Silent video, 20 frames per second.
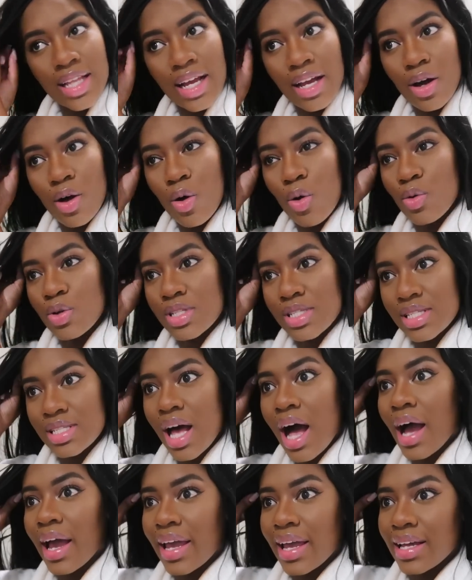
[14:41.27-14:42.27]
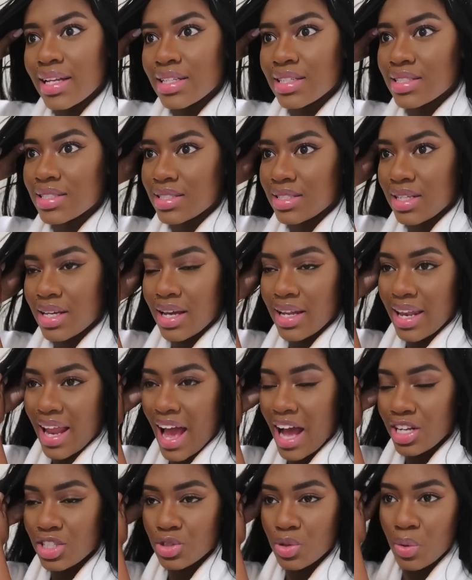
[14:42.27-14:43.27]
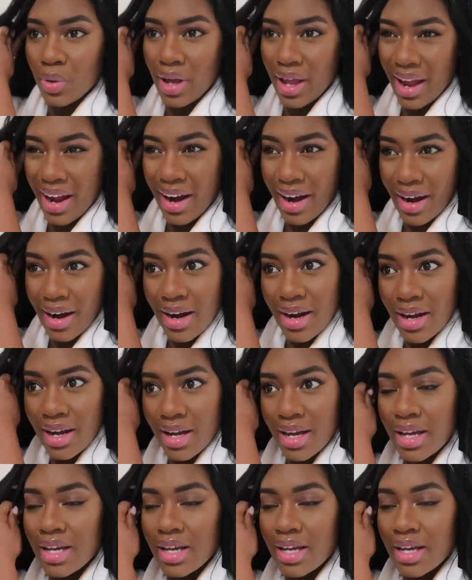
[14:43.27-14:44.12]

like a whole science to natural hair.